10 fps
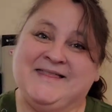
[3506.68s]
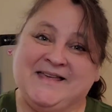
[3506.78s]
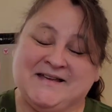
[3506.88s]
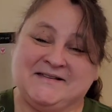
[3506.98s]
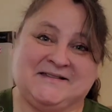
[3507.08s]

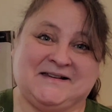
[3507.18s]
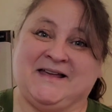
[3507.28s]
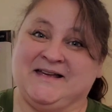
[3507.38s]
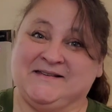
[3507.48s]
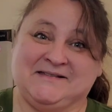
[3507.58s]
this
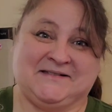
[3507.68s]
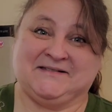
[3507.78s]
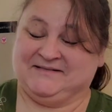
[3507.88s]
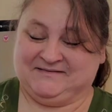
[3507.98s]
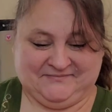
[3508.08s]
is
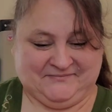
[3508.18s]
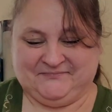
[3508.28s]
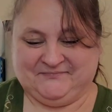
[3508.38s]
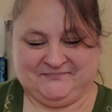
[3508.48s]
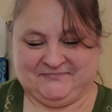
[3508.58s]

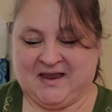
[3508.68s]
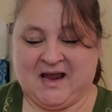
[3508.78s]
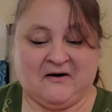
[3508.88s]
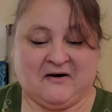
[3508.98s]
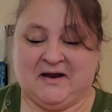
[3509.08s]

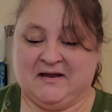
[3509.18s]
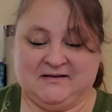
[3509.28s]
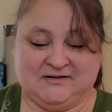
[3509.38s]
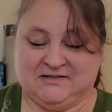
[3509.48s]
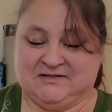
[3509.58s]
Kerry.
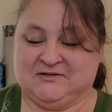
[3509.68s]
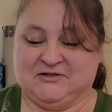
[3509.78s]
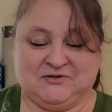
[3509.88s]
Just